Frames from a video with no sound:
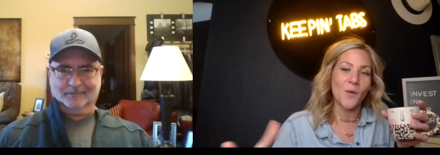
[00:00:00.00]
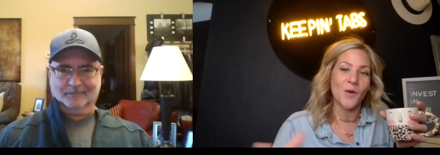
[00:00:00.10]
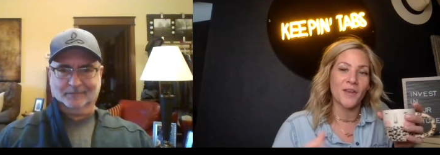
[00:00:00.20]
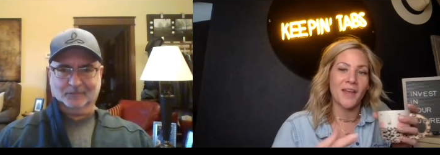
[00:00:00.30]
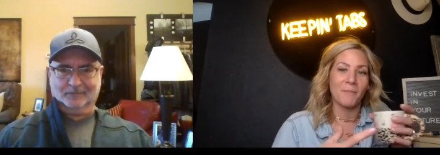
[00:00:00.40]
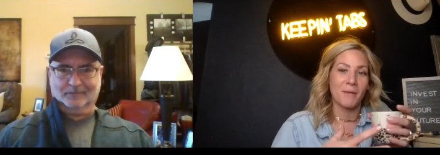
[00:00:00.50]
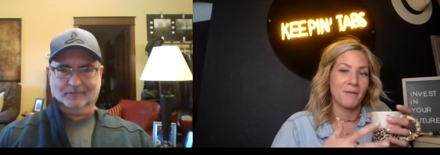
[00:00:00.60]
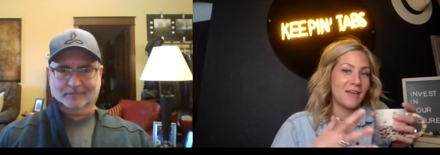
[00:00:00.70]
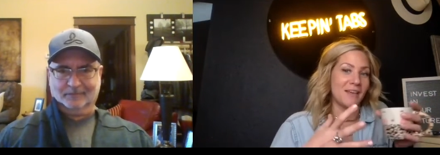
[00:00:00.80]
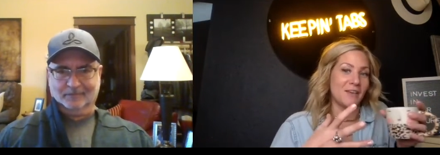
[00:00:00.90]
Speaker 1: or that
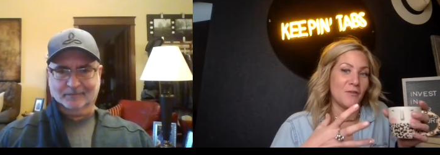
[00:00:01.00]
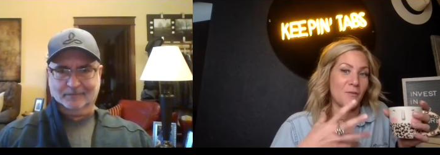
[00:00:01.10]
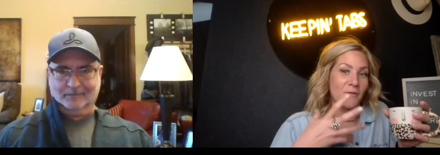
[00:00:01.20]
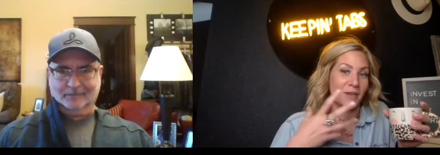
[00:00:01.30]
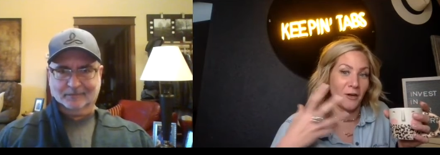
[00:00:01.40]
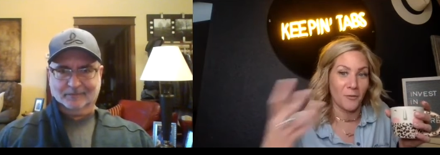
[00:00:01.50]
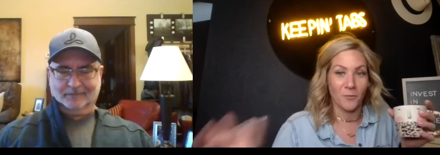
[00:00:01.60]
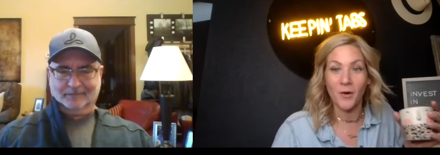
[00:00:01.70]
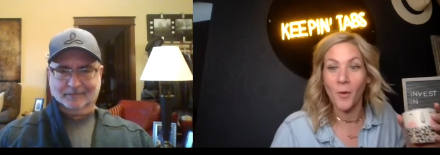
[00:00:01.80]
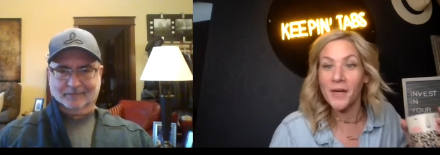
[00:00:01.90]
maybe you
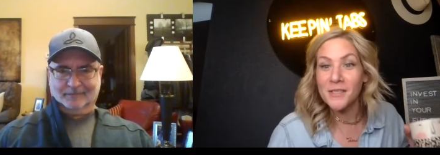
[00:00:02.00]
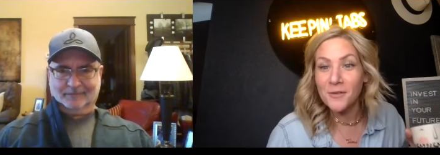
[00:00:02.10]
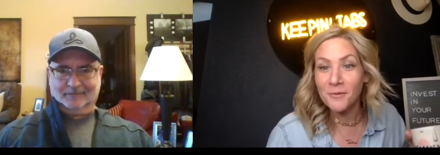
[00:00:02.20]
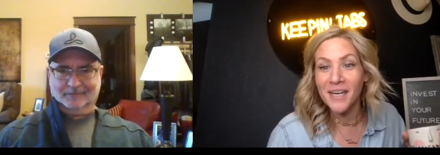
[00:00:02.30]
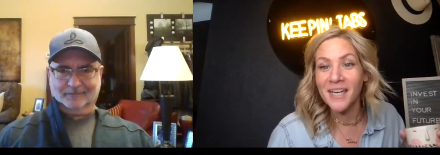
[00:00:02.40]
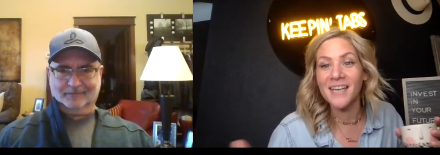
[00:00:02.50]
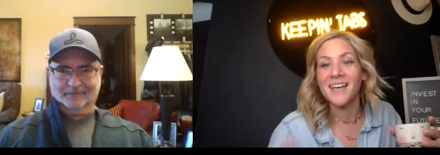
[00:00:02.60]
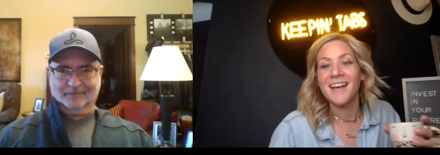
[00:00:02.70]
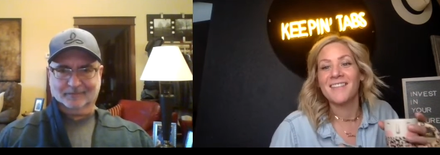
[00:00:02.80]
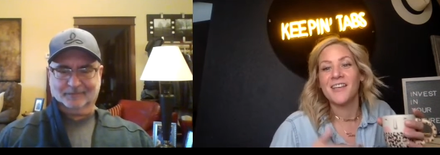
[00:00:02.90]
you're going to
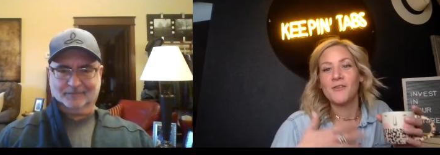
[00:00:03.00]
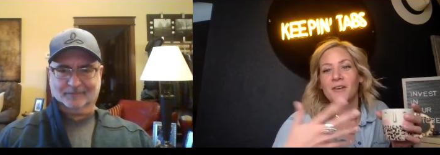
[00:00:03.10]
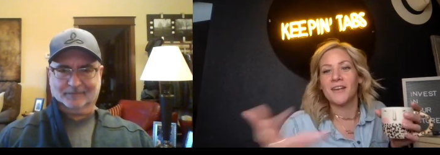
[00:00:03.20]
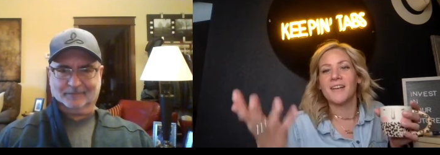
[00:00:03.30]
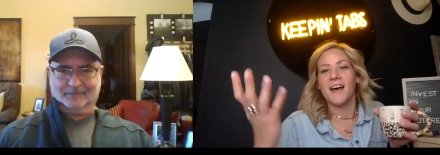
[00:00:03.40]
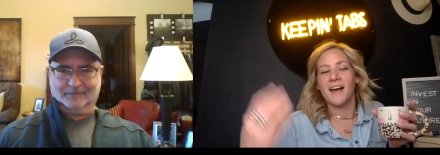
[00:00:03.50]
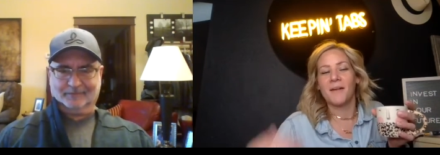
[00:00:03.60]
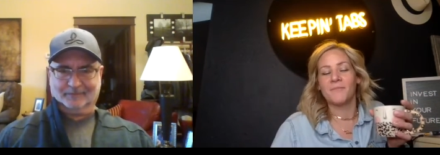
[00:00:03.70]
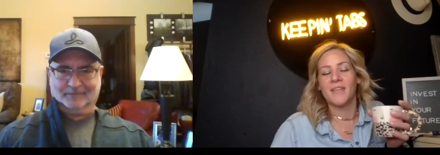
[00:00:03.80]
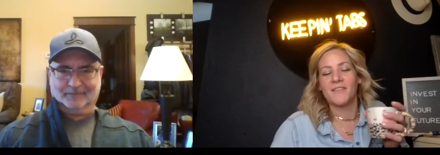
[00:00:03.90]
read that you can
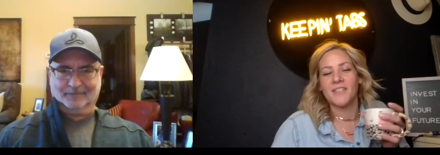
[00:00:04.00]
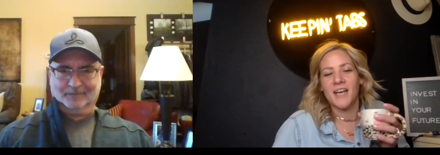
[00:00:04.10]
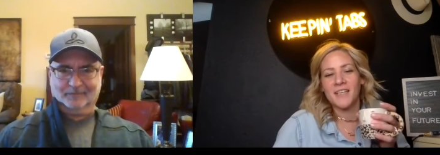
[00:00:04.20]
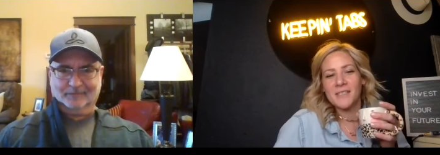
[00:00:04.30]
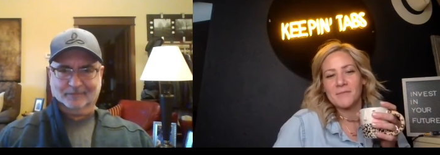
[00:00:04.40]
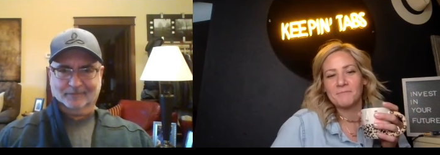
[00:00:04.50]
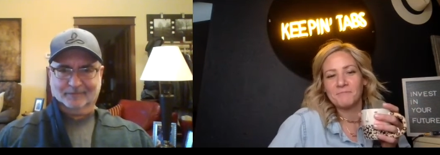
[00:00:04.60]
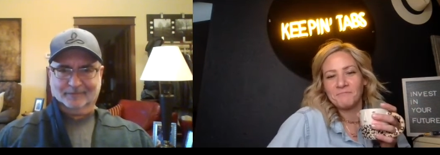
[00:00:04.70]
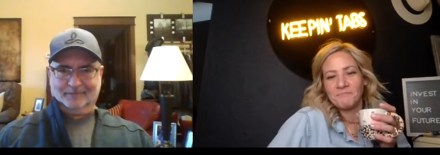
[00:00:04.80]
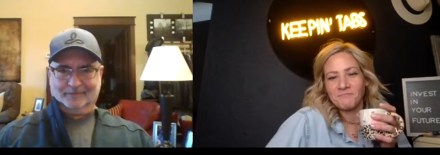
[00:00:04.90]
um, give to us?
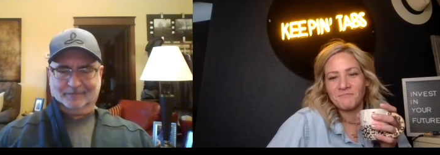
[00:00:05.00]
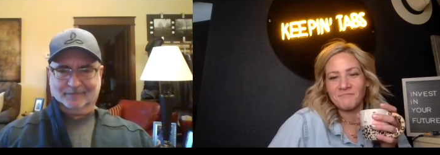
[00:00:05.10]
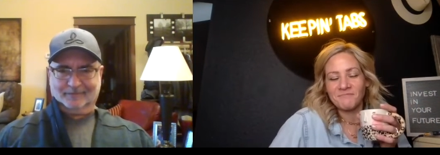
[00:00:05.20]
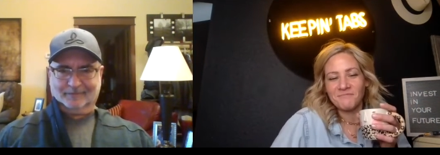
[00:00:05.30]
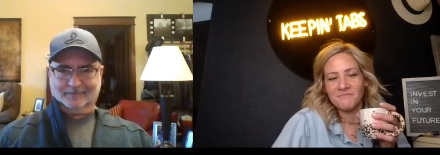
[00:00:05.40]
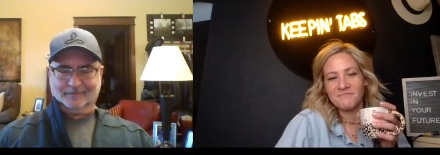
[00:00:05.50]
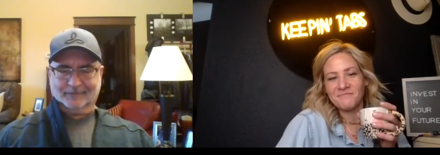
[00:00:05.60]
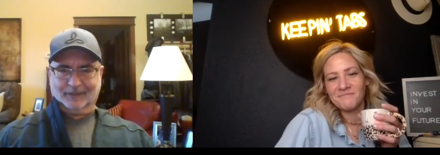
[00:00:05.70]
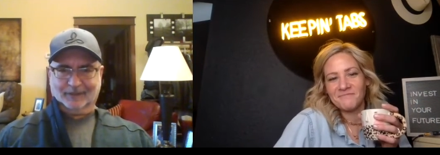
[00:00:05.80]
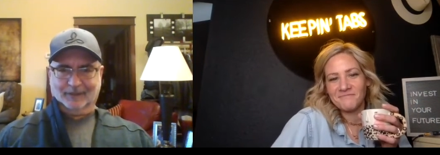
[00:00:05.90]

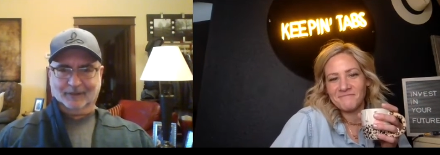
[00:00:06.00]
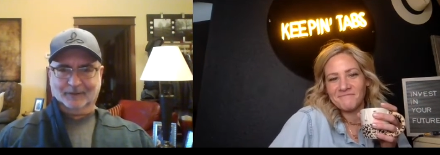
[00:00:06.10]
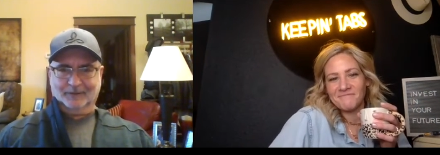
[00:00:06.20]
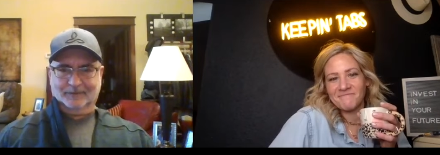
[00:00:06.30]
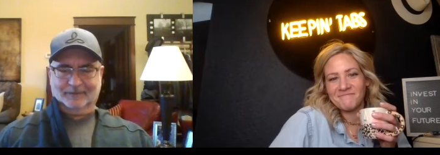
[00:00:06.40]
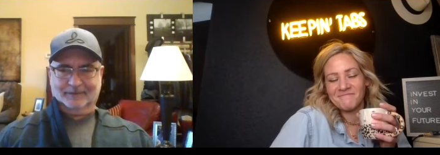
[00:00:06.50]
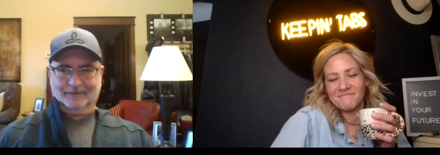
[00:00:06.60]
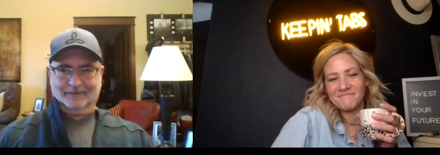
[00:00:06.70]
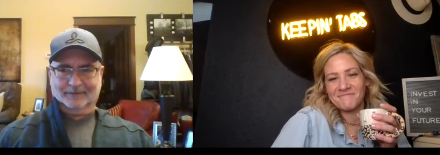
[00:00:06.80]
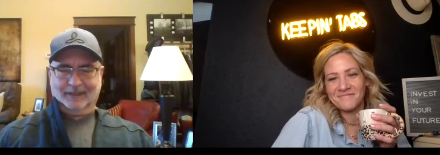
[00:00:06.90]
Speaker 2: Oh,
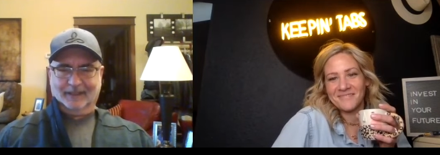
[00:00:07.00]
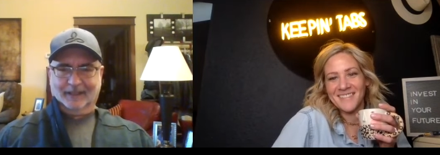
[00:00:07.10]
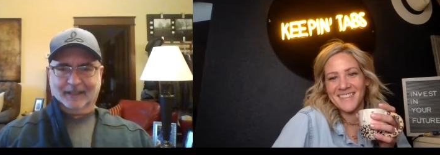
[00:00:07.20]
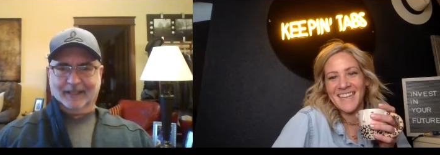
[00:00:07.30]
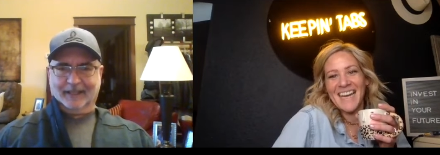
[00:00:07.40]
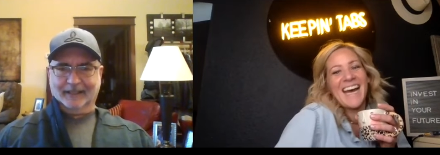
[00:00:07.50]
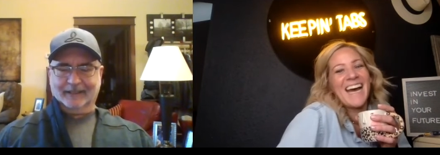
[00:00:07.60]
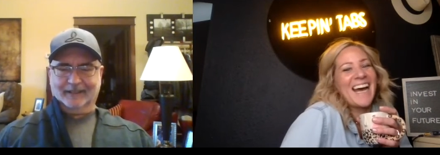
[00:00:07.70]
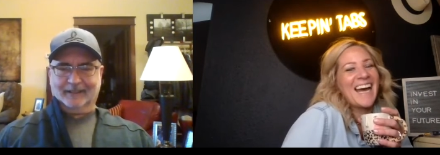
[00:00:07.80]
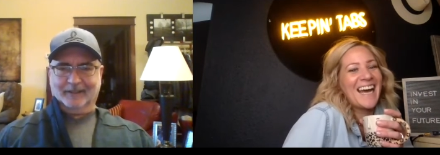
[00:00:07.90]
can I?
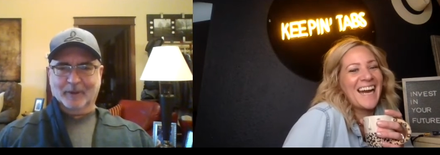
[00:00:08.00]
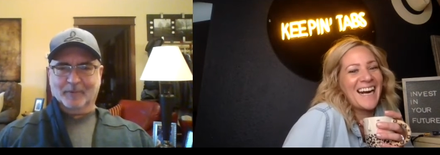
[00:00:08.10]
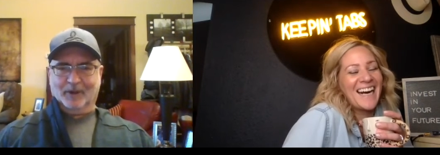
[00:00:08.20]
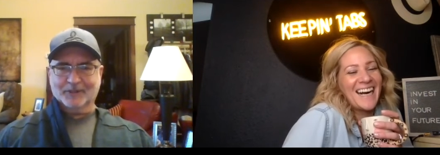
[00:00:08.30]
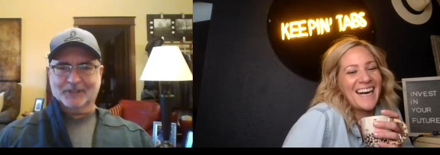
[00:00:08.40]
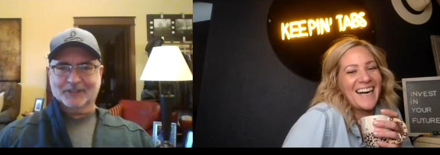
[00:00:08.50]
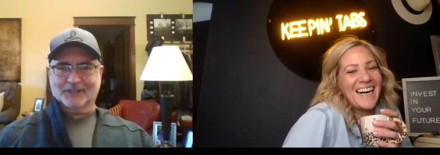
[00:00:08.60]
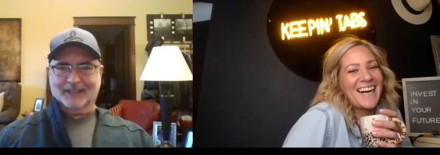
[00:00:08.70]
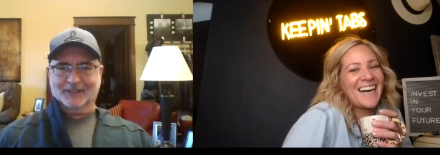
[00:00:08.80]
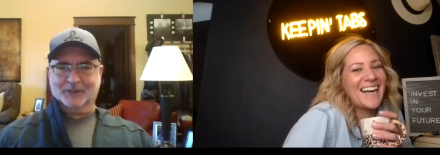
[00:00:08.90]
Can we pause this
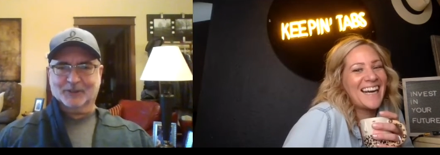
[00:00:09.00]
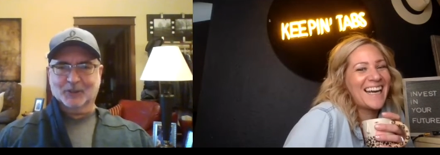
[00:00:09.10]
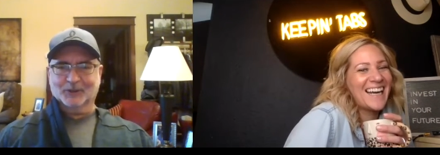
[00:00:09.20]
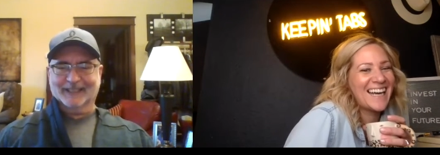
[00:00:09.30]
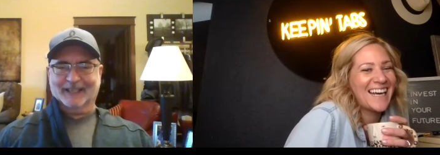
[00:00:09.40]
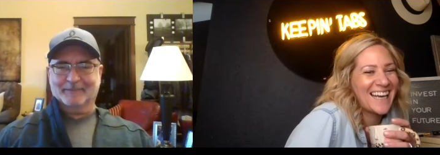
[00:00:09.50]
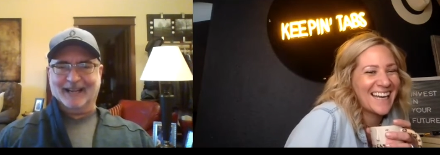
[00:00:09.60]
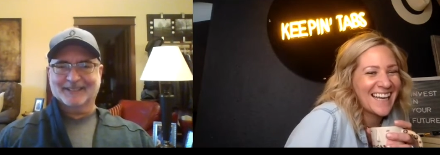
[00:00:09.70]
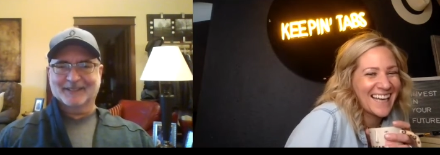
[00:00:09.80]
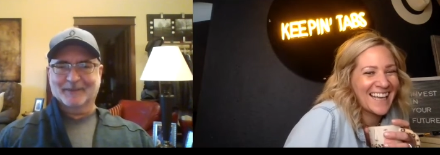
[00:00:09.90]
and I'll Google and get
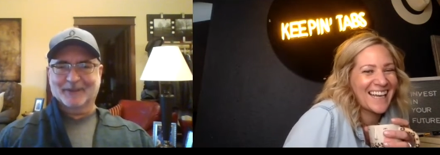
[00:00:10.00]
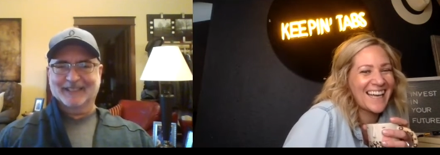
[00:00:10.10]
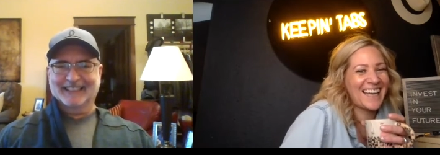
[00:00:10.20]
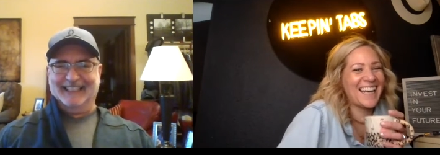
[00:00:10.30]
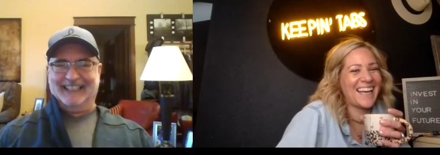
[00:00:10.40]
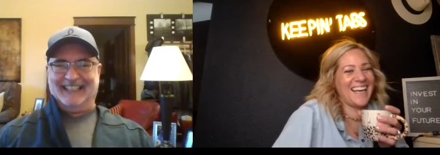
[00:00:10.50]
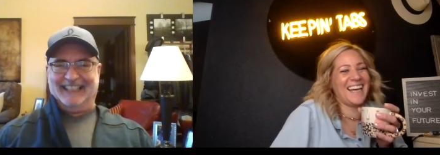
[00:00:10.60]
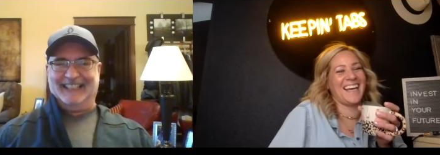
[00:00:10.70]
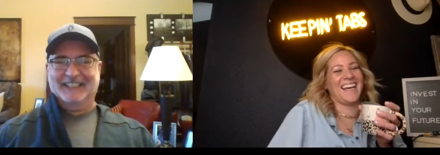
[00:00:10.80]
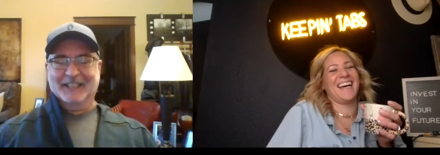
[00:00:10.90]
back to you in a moment?
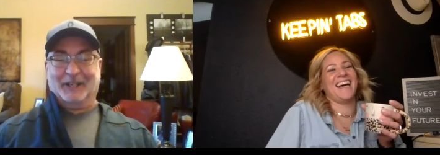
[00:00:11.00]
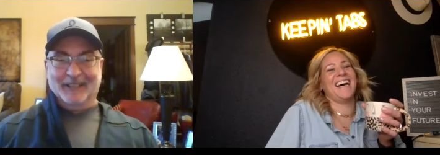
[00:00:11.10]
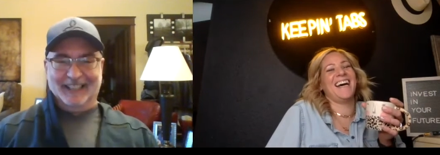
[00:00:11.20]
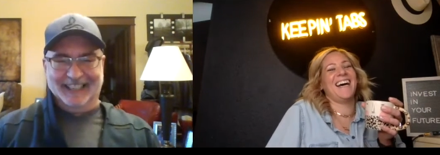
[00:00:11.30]
quick,